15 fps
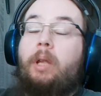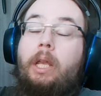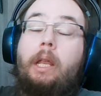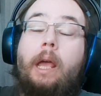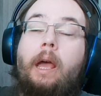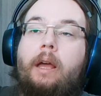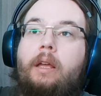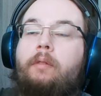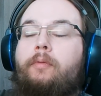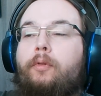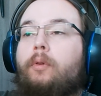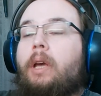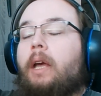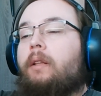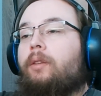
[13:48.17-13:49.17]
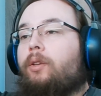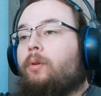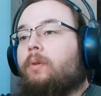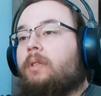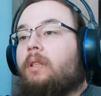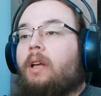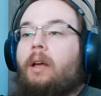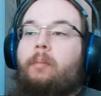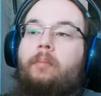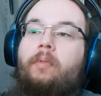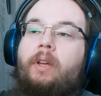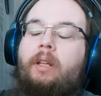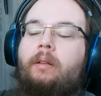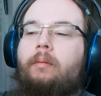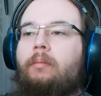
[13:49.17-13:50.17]
I mean, yeah, if you can't use
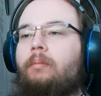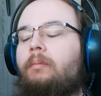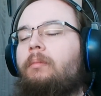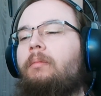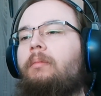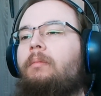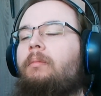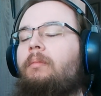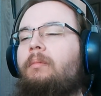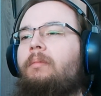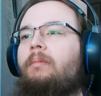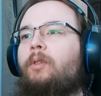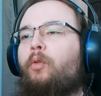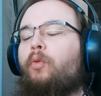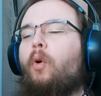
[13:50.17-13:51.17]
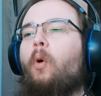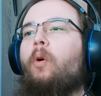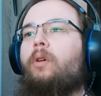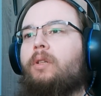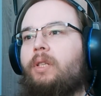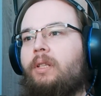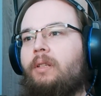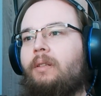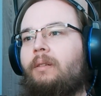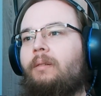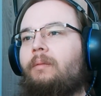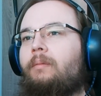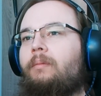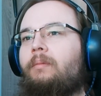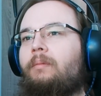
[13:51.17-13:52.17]
them, then of course.